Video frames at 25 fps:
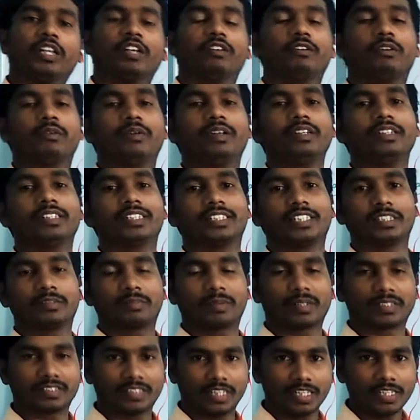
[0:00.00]
morning everyone, this
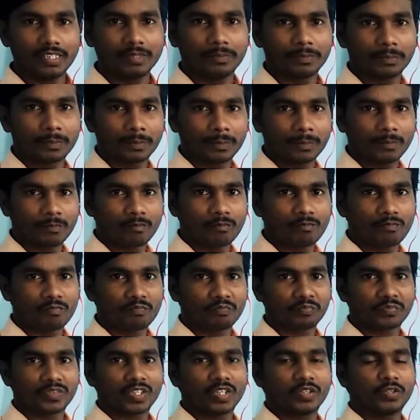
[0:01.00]
is Prasad.
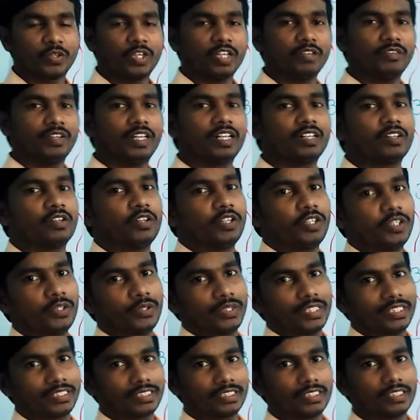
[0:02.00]
Today we are going
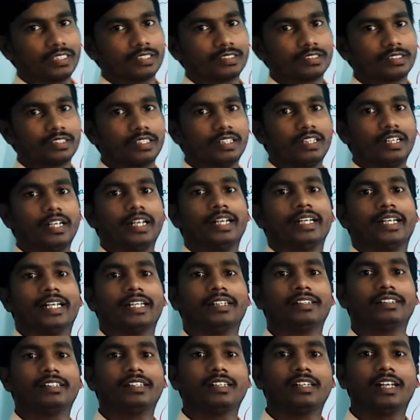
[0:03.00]
to discuss
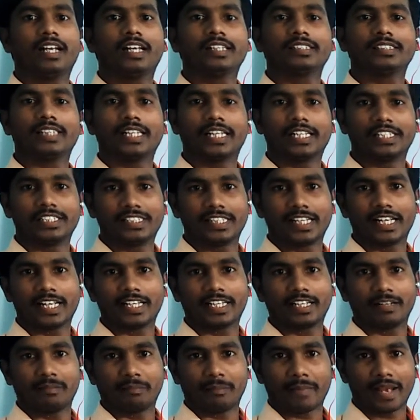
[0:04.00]
10th class
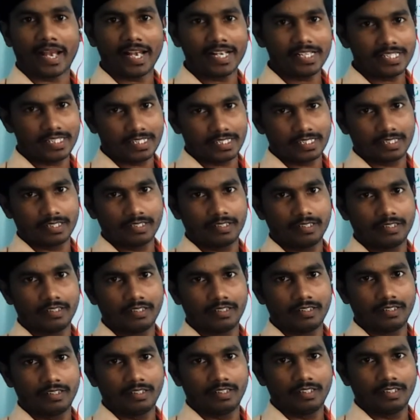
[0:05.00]
NCERT Maths,
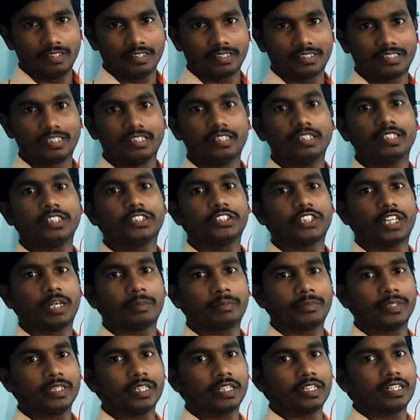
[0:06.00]
third
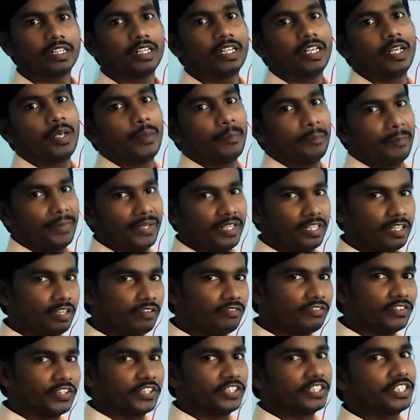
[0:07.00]
chapter, pair
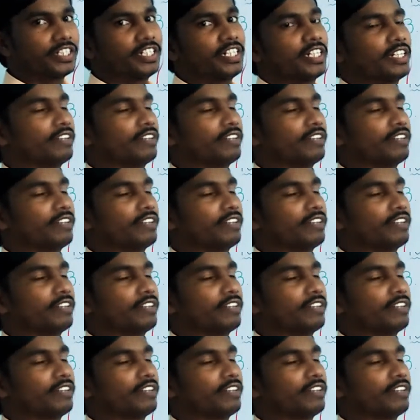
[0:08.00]
of linear